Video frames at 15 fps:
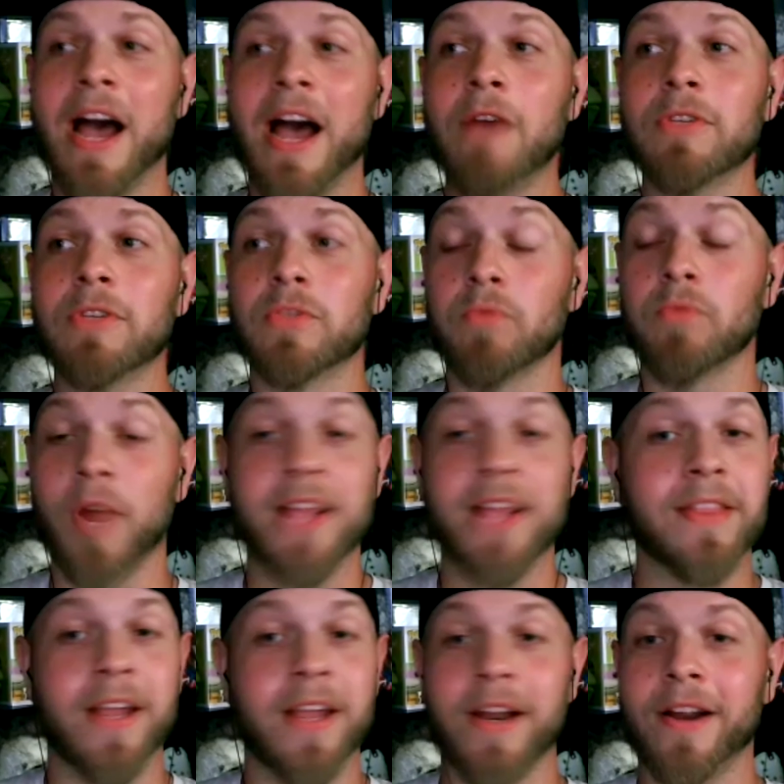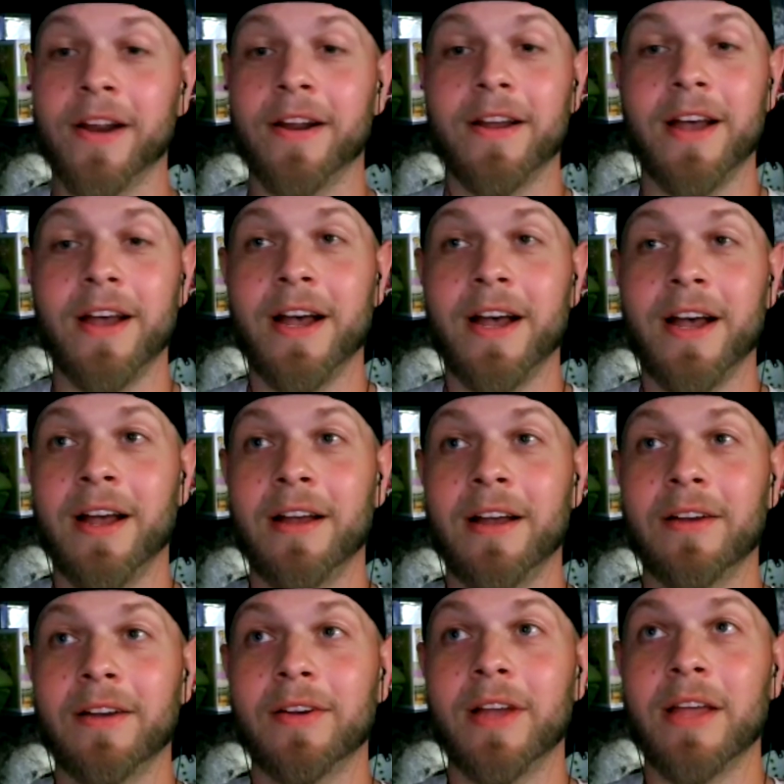was right there
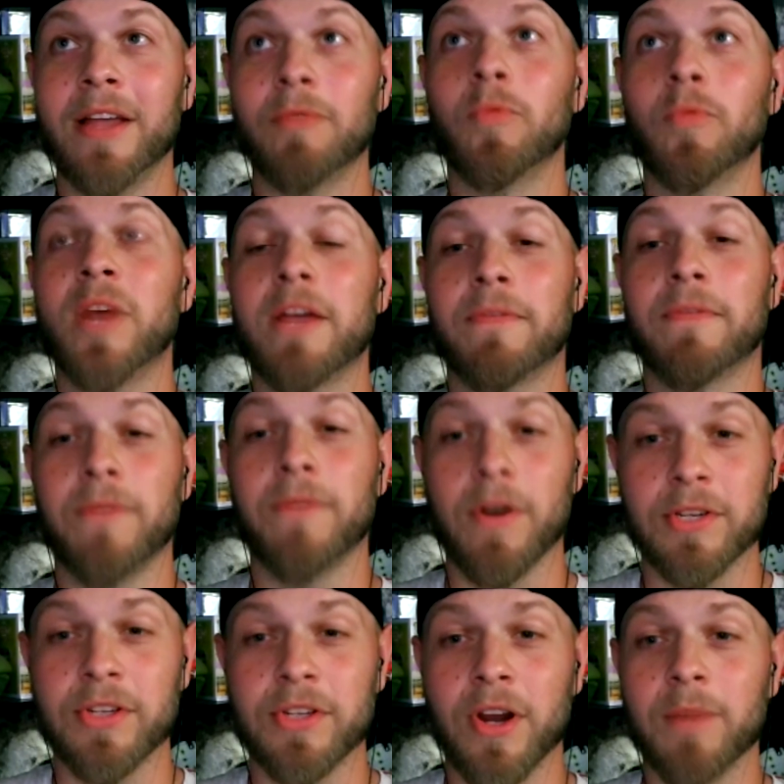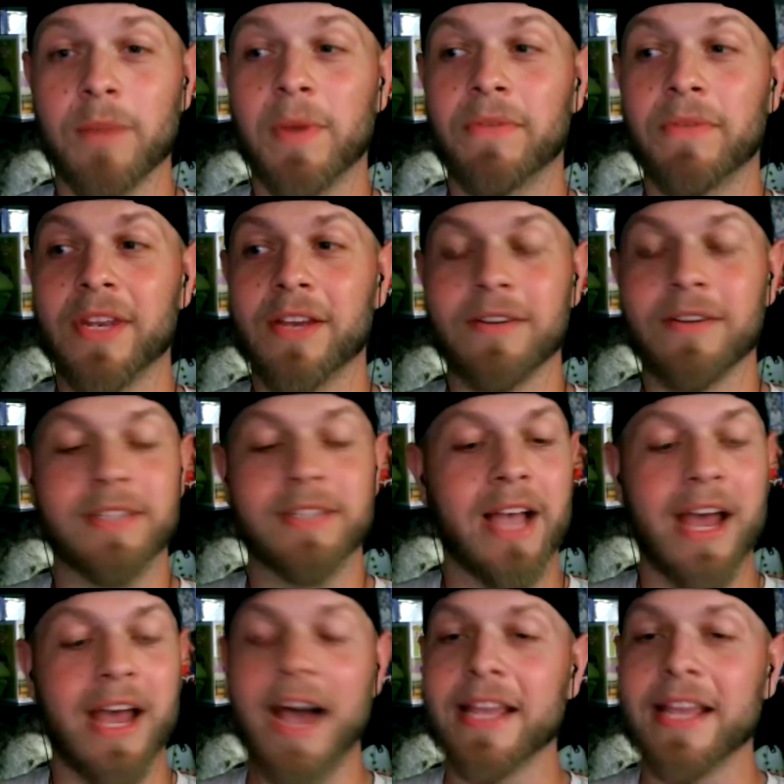when I first started my videos.
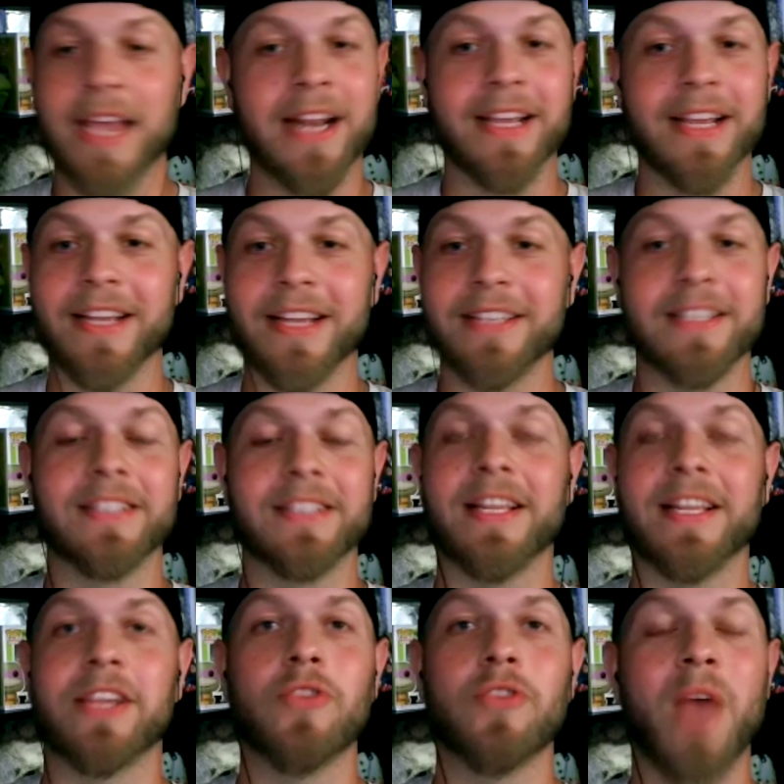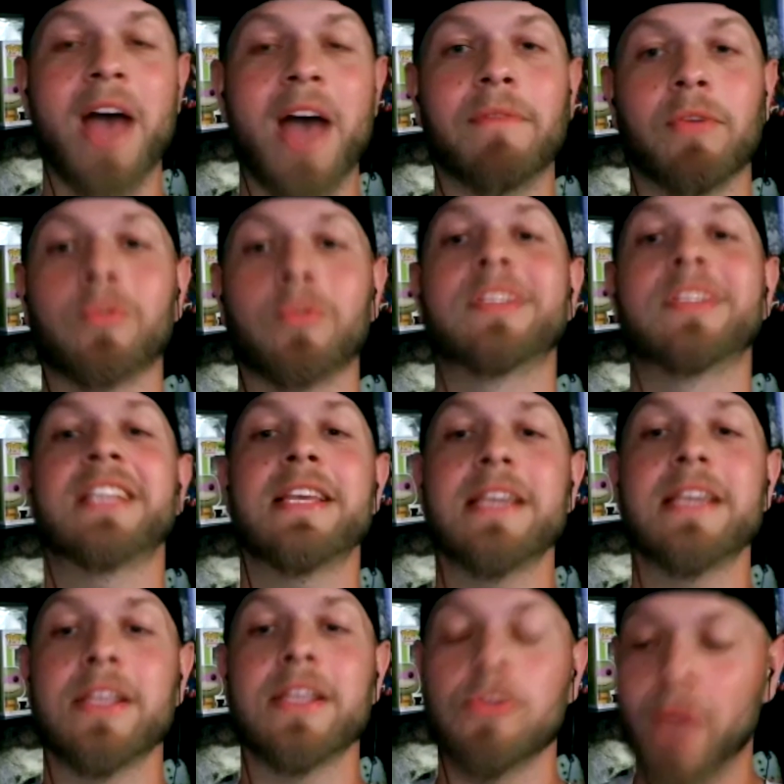I get it, because it's like you have a
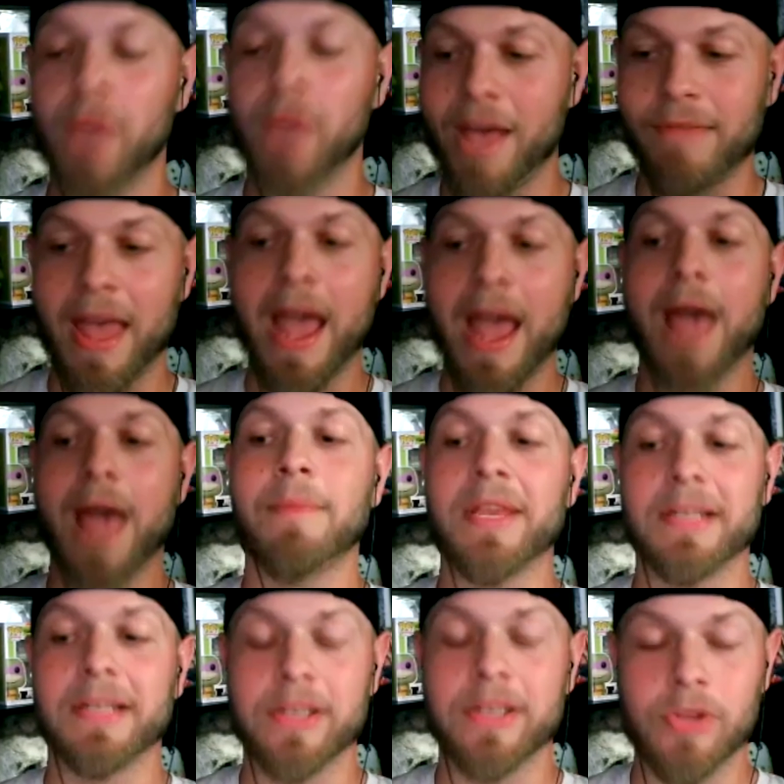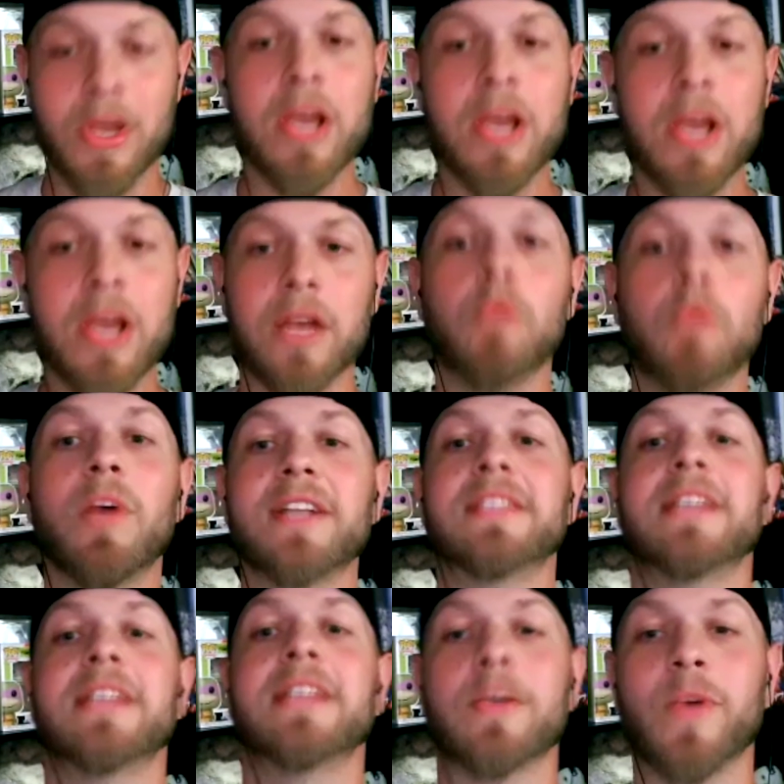routine, you have a habit, and you want to
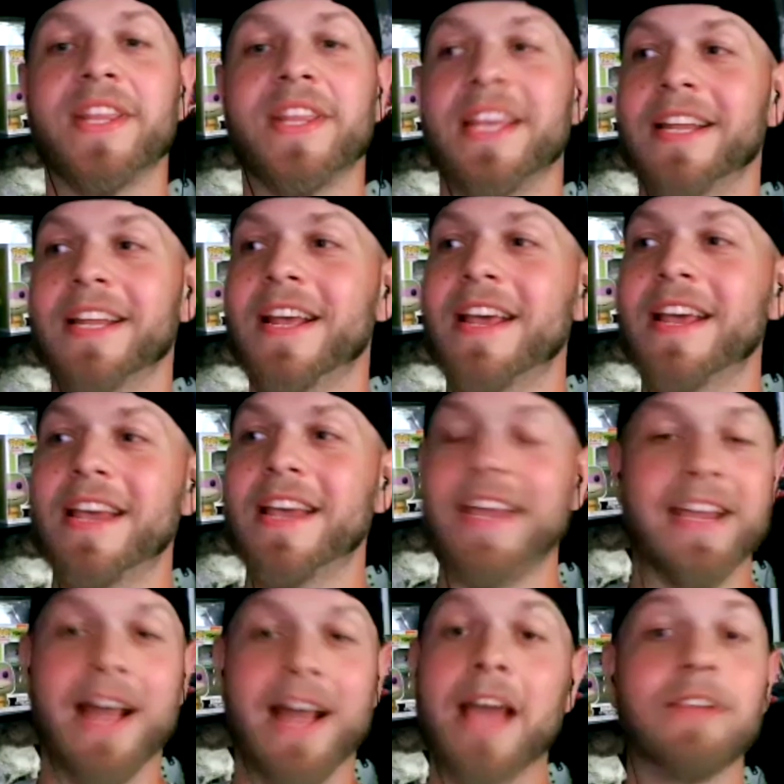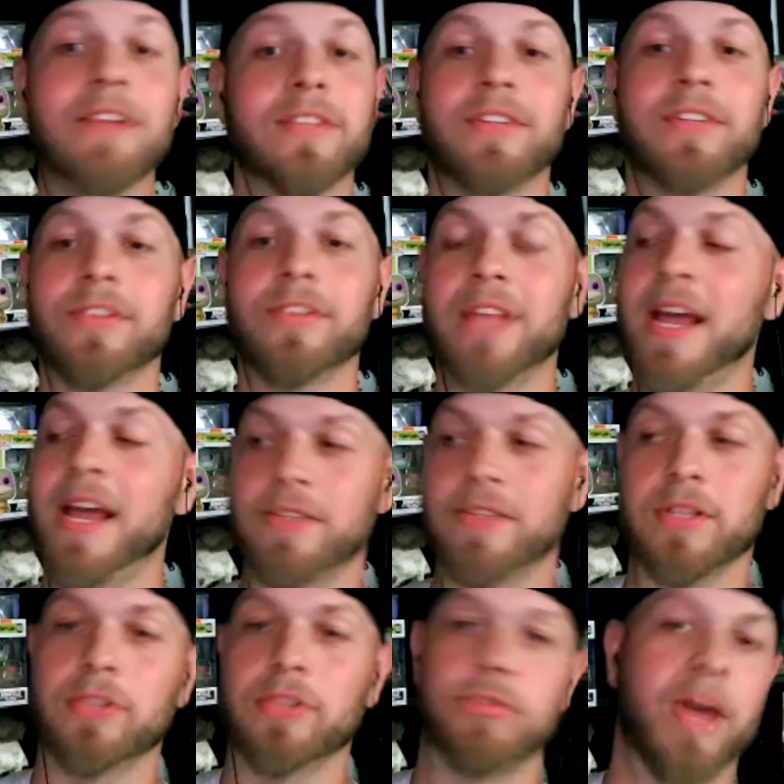stick with it. And I used to do that. I
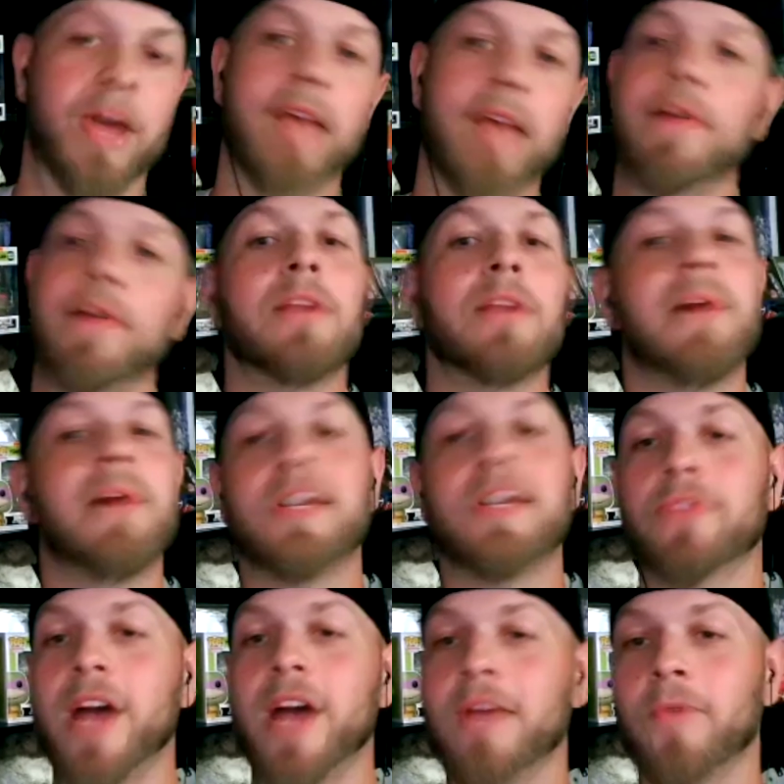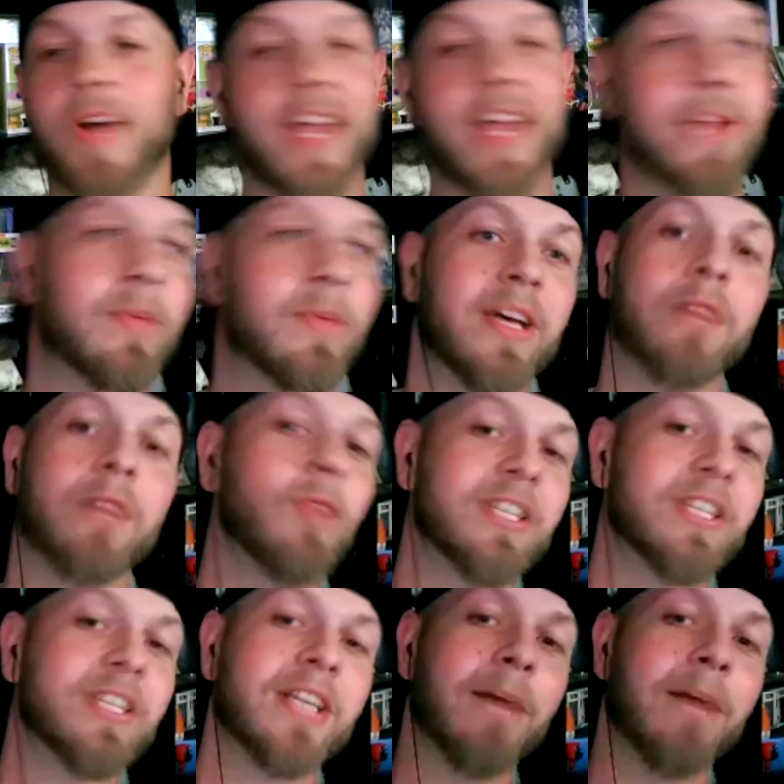used to drive out of my driveway, be like,
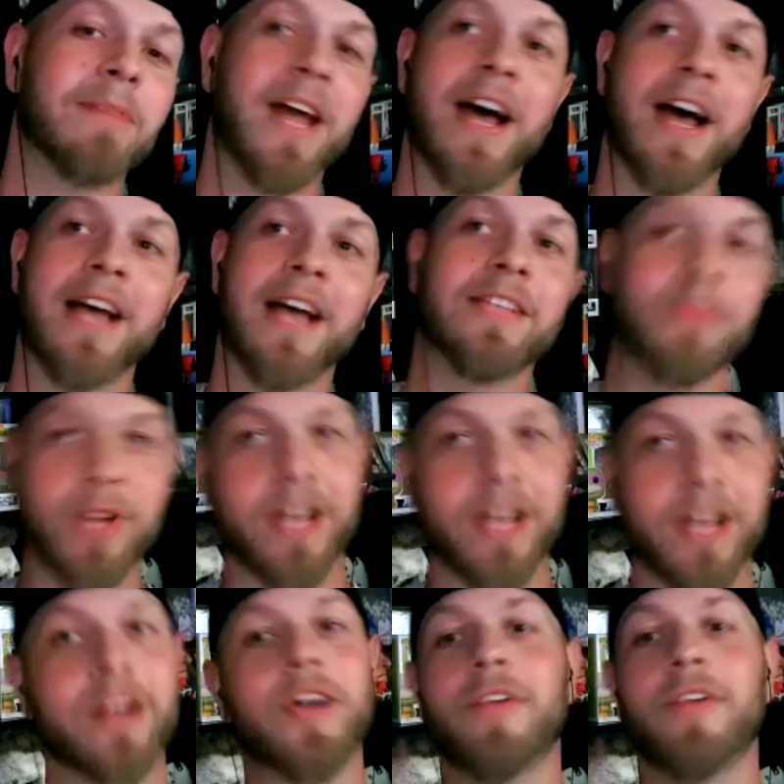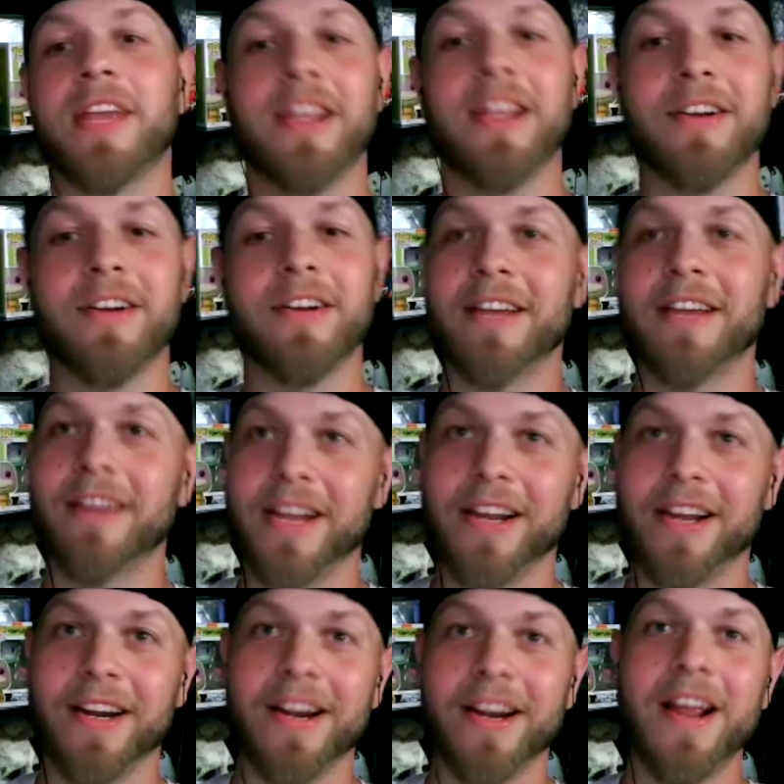what's up guys, we're gonna go
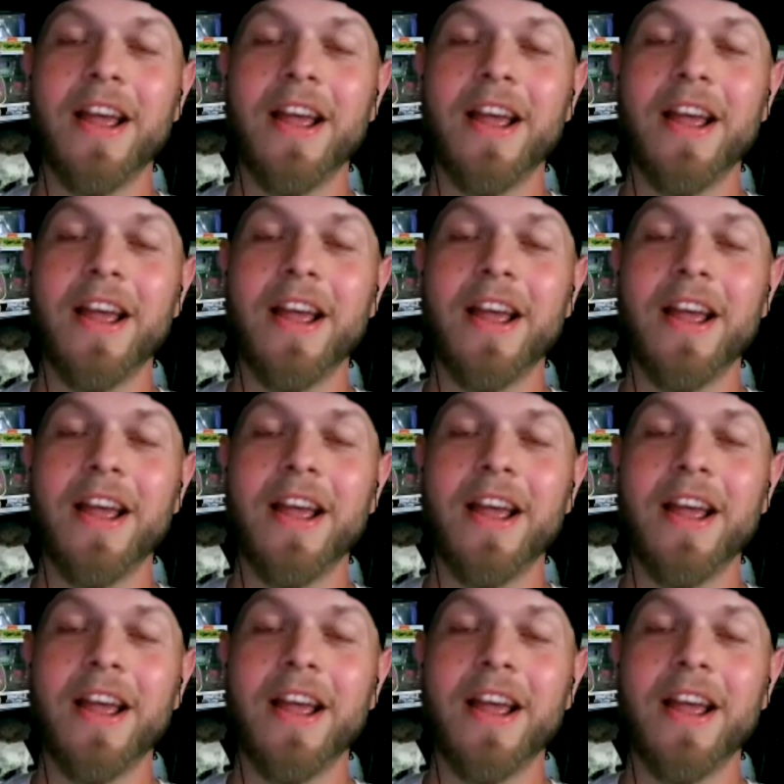here,